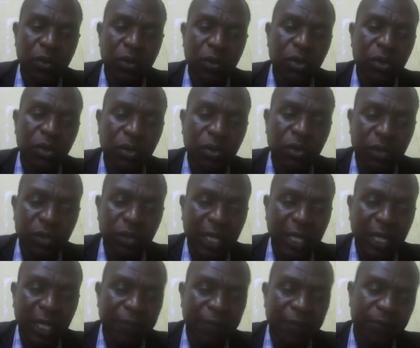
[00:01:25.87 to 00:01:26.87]
user.
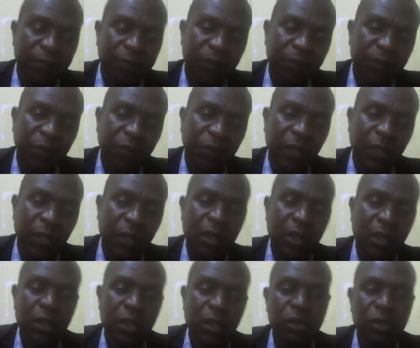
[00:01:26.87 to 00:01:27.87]

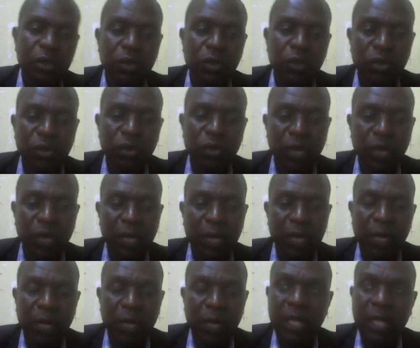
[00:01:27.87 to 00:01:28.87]
So you'll
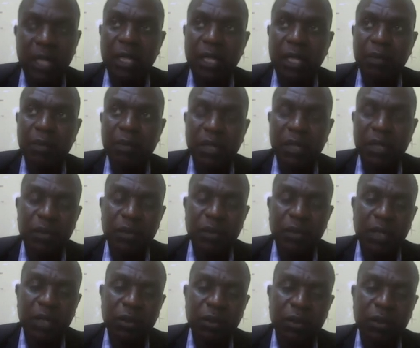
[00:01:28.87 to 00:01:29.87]
acquire the password
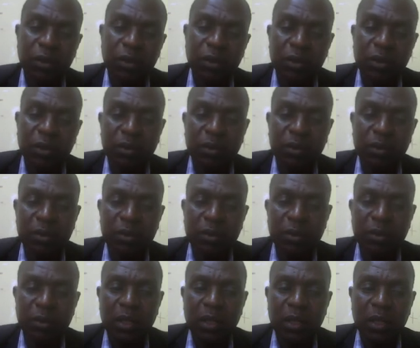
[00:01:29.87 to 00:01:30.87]
on
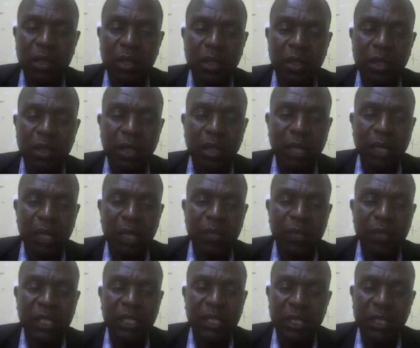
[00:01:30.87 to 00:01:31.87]

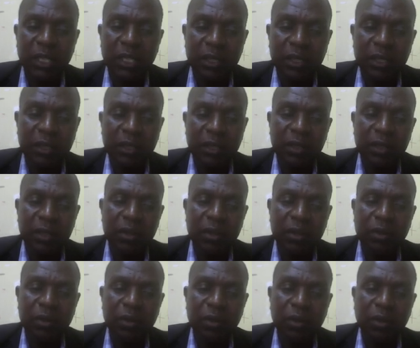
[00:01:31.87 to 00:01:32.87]
purchase
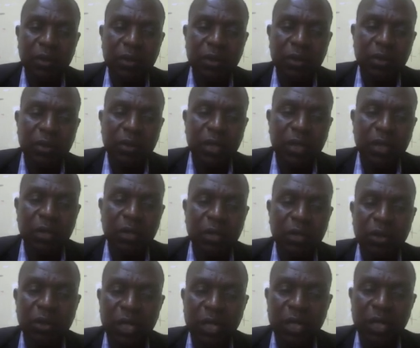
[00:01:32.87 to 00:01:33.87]
or
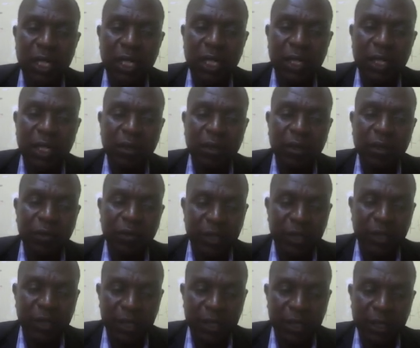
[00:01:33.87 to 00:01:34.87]
downloading of the
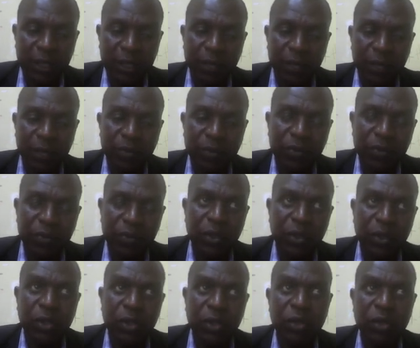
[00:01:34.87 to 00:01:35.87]
system
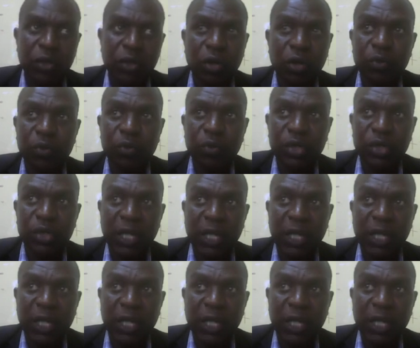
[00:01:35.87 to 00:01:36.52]
into your computer.